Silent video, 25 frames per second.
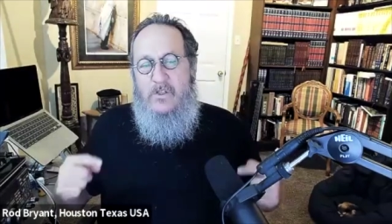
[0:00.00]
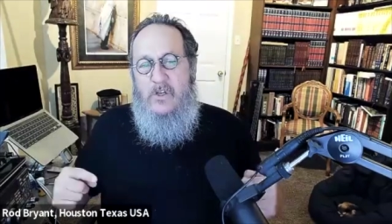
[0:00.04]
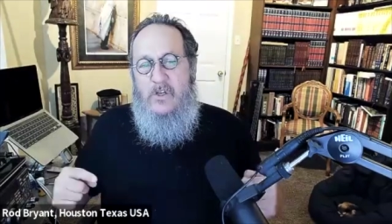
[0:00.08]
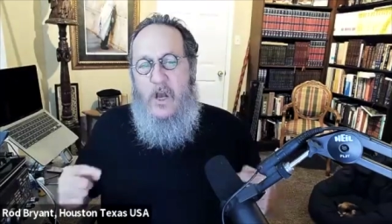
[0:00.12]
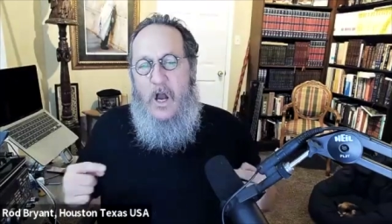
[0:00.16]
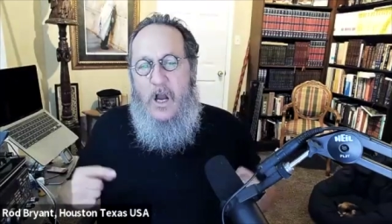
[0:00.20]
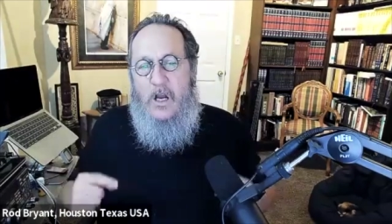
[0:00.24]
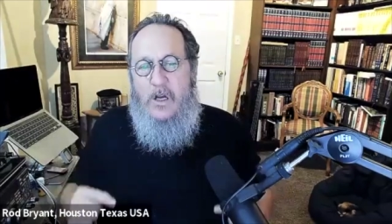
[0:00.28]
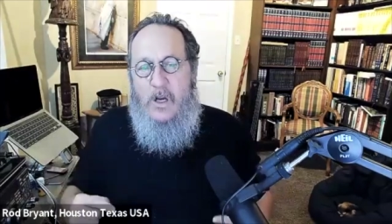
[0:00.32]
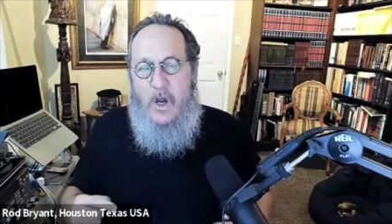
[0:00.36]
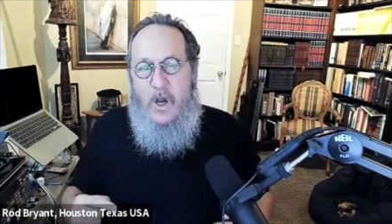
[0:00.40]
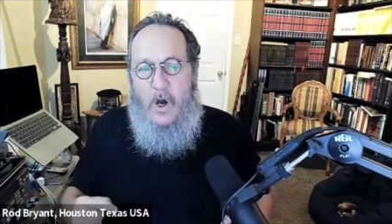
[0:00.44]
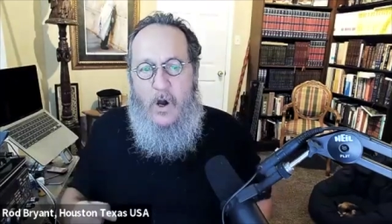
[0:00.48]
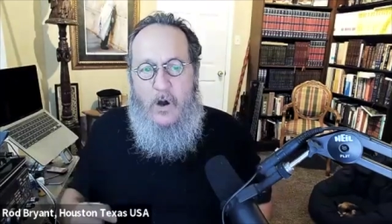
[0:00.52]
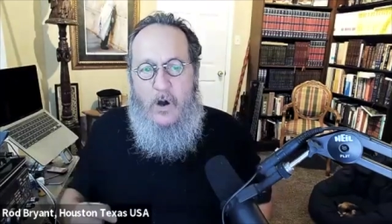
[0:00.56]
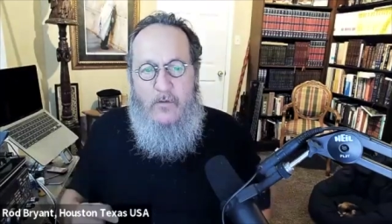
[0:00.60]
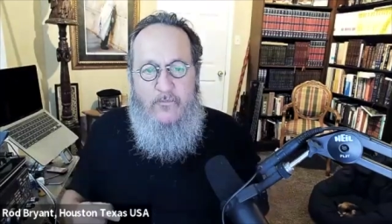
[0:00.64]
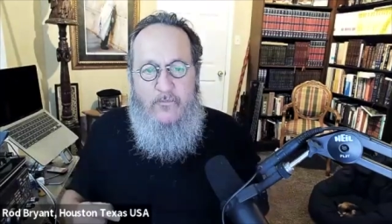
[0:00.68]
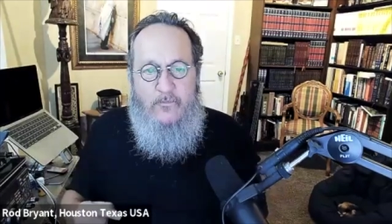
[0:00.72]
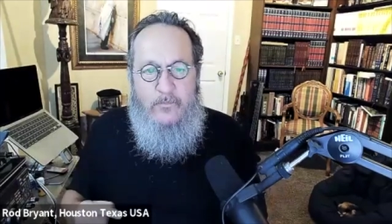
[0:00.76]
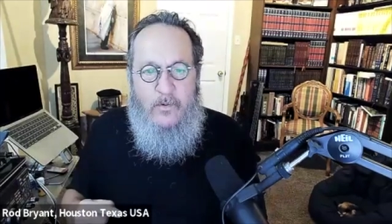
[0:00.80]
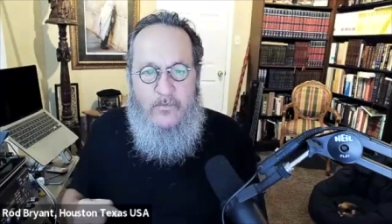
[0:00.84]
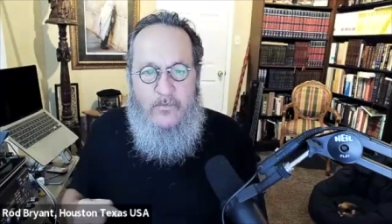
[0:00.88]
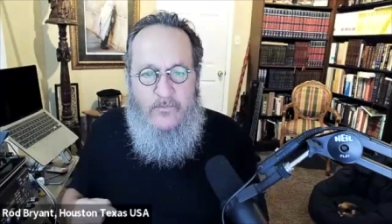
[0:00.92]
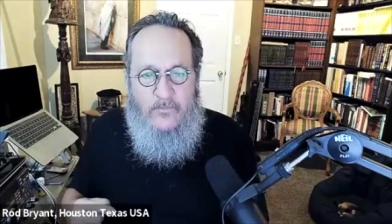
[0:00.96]

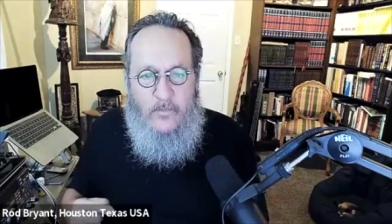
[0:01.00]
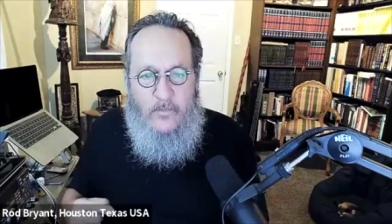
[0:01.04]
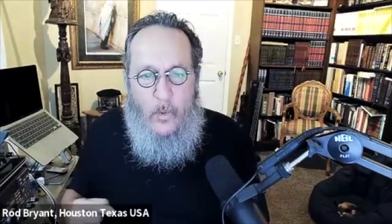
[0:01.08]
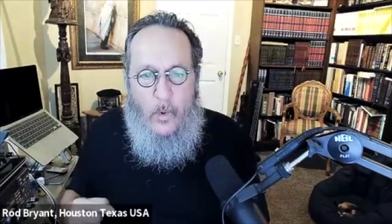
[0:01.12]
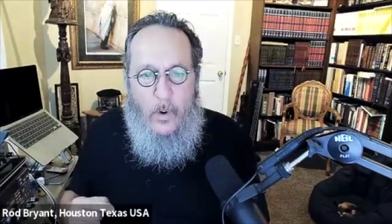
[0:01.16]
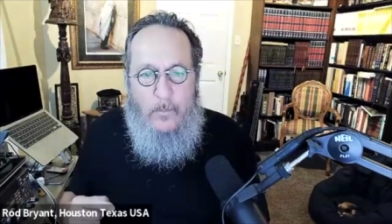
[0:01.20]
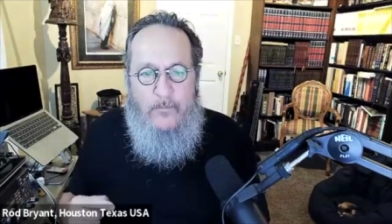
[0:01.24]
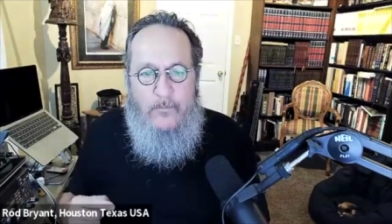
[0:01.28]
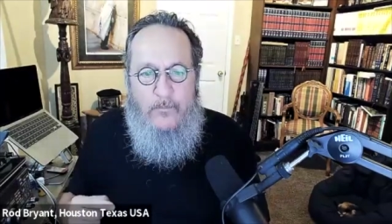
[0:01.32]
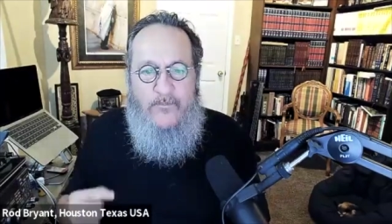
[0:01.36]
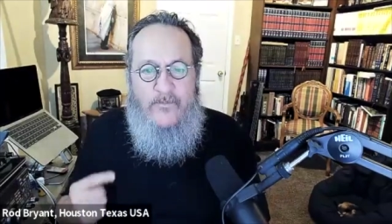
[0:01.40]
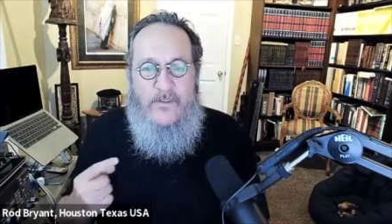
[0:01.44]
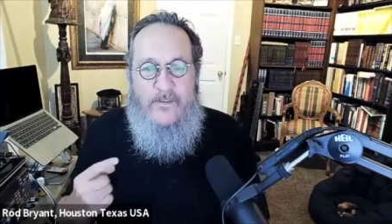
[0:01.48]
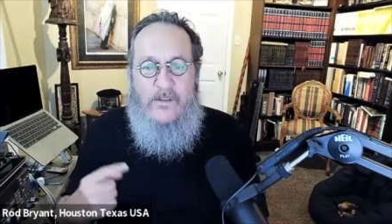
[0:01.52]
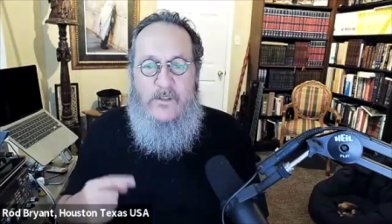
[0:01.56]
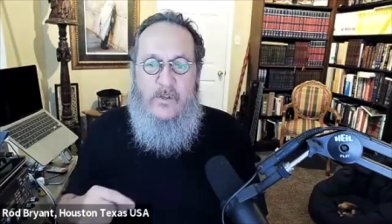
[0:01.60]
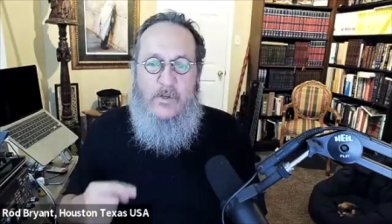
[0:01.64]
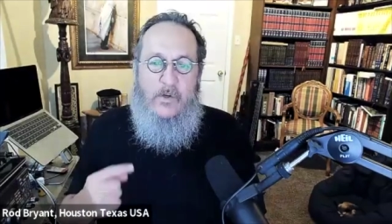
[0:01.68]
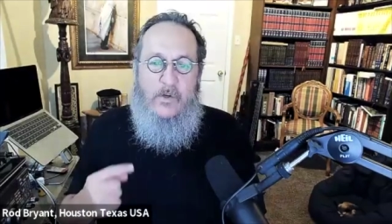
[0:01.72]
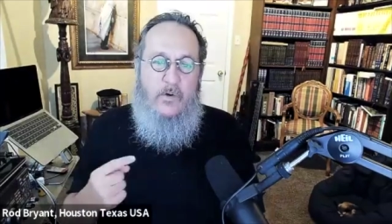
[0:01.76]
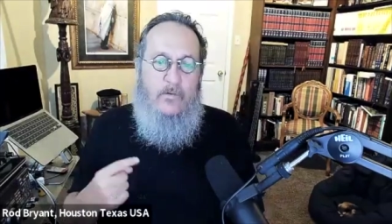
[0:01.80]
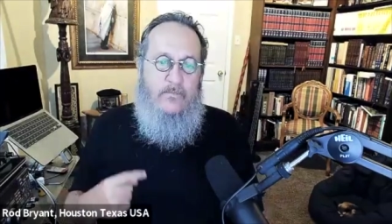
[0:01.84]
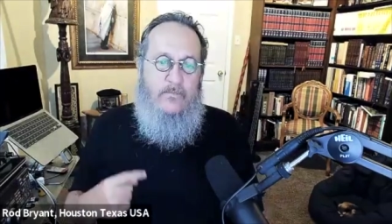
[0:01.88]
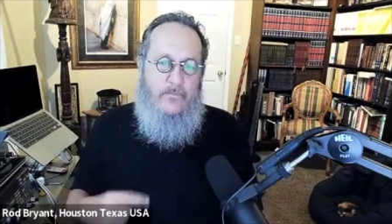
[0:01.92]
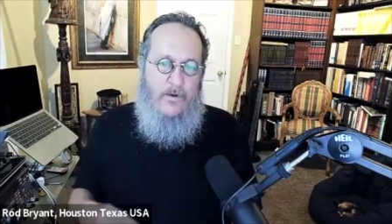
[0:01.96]
Yaakov perform
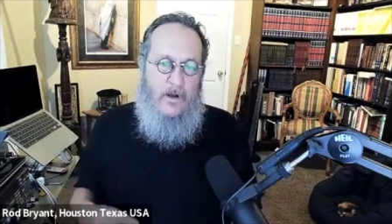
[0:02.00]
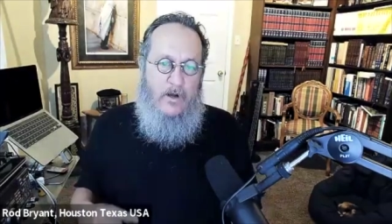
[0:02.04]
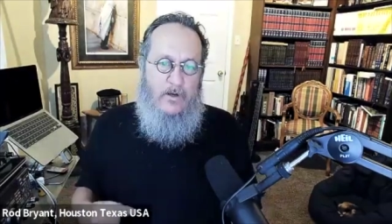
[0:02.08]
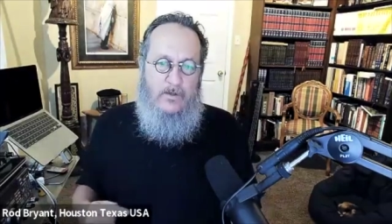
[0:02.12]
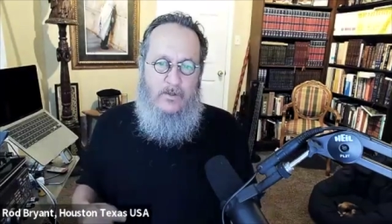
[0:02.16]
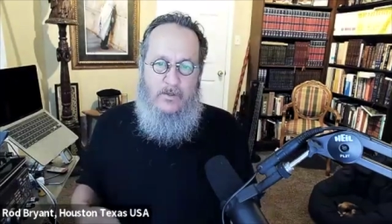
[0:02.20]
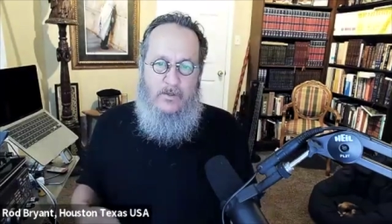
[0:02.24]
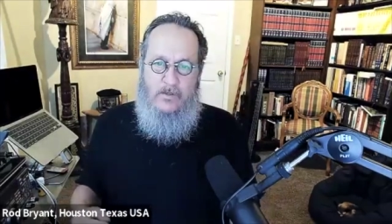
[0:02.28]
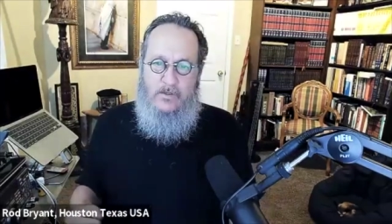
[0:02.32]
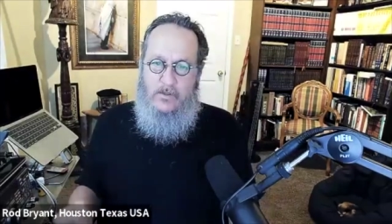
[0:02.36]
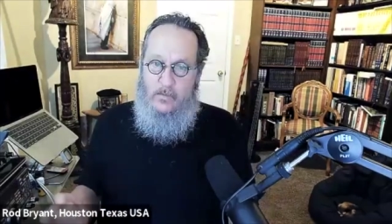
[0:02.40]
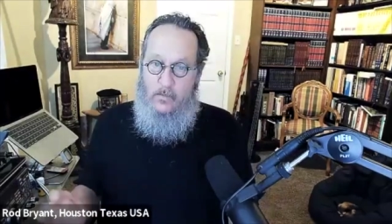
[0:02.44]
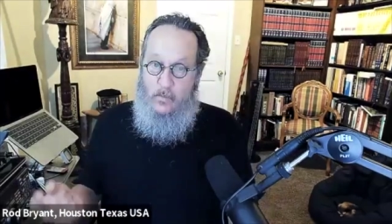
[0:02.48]
physical functions.